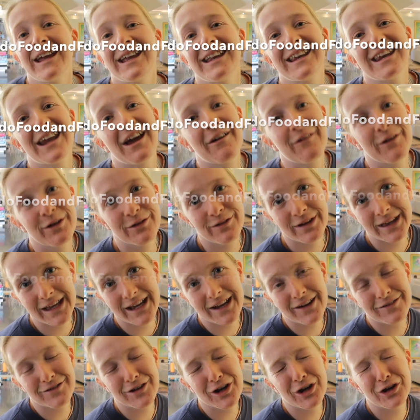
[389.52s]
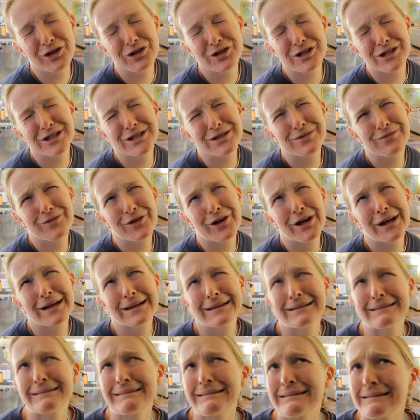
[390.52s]
Now I really have to go do some
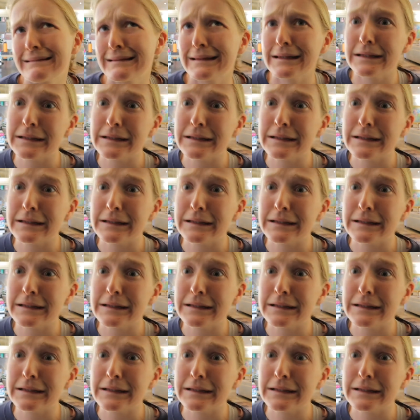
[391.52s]
work. Ugh.